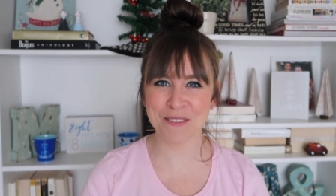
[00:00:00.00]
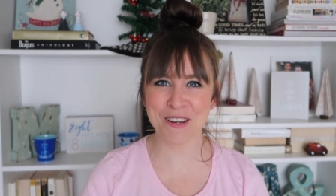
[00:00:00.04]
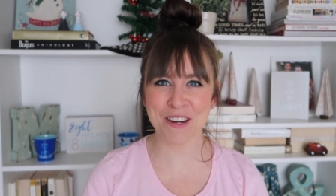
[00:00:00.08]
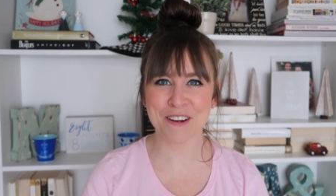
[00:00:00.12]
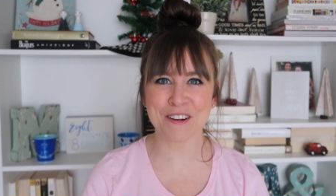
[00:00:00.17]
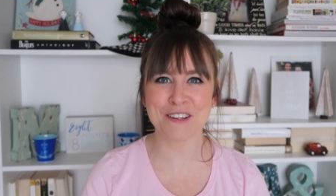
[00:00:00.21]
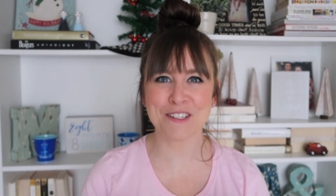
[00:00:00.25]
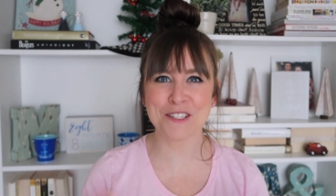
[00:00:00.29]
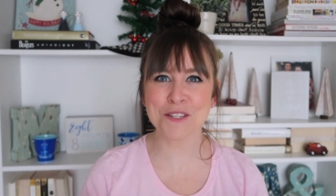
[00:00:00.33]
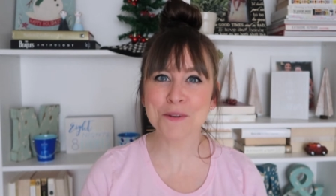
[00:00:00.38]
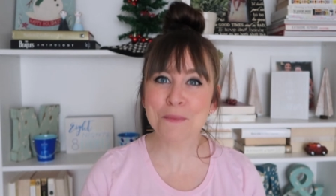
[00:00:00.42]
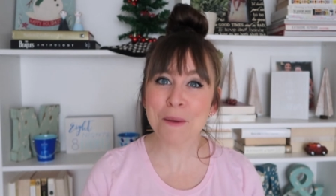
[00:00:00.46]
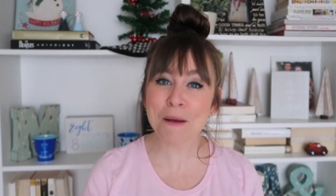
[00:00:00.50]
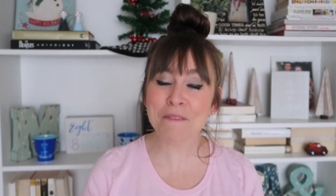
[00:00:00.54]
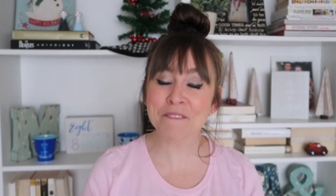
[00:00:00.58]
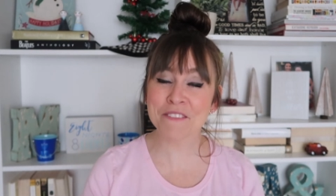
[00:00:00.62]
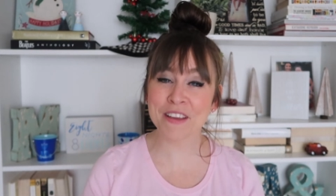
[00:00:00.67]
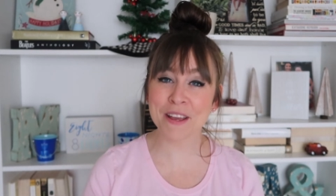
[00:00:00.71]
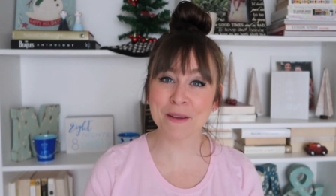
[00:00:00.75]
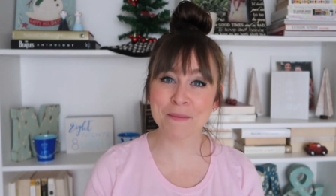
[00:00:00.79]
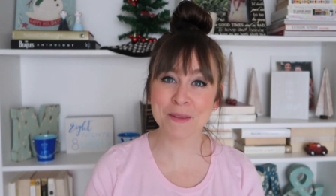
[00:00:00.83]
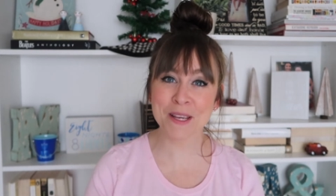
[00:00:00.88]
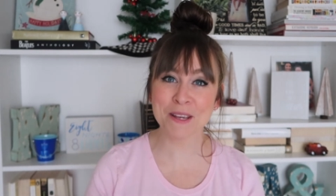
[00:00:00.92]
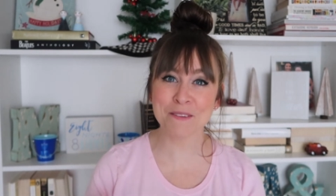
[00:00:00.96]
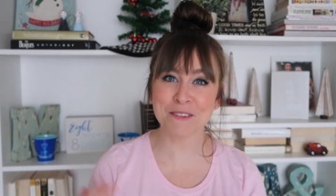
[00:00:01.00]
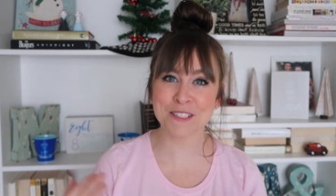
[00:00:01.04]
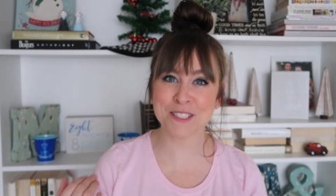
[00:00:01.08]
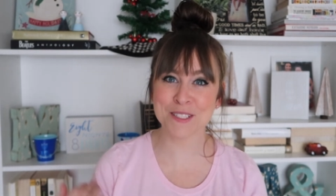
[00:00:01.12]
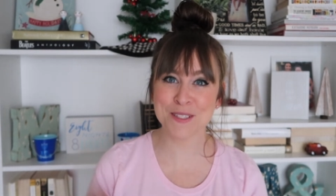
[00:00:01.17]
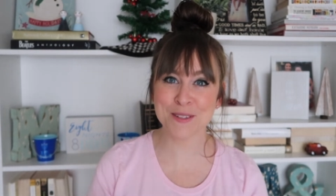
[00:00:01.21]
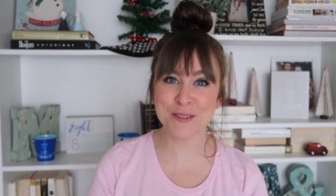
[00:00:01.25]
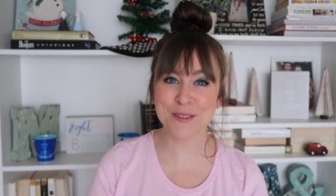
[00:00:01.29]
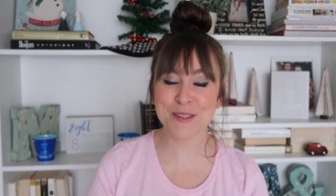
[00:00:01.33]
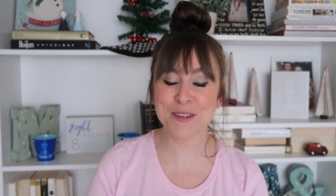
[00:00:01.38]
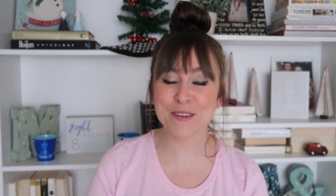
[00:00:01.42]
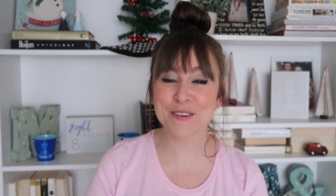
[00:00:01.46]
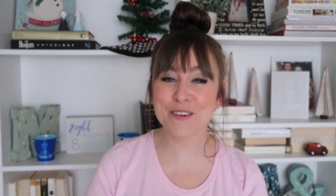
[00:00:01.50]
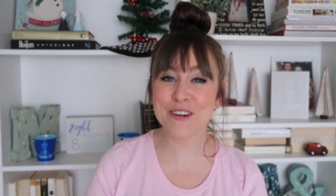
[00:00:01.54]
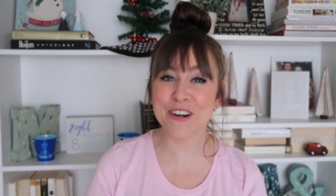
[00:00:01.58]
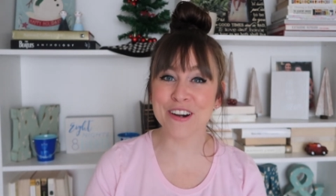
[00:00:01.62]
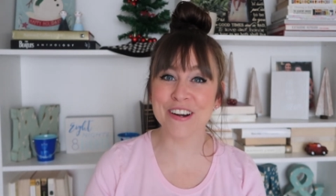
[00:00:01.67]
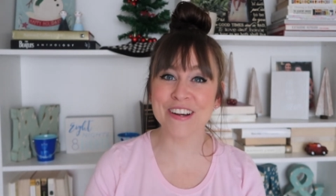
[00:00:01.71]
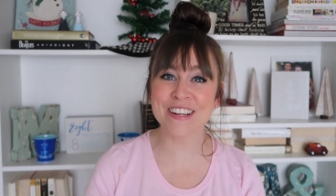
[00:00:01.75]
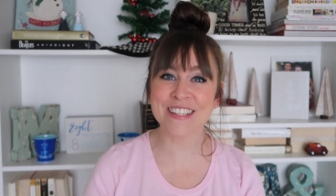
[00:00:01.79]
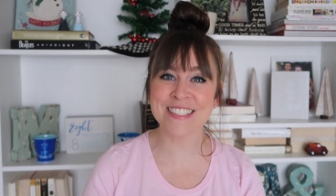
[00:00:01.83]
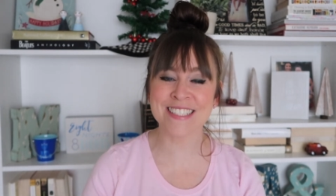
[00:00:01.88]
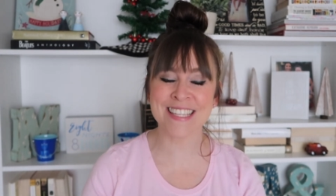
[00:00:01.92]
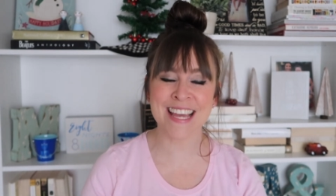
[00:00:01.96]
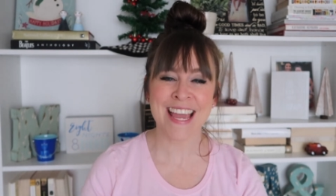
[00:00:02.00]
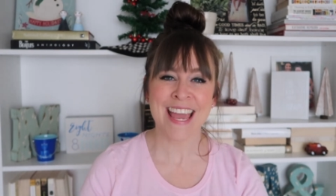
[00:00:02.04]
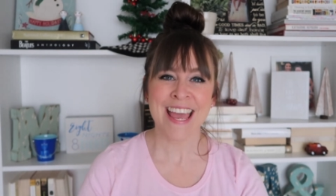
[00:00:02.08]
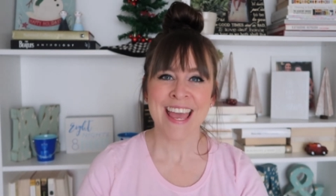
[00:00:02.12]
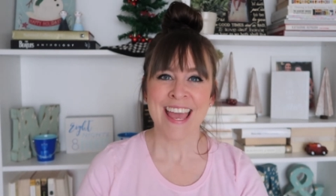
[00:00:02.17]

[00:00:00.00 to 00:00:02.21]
We are a two-mom family with two little girls,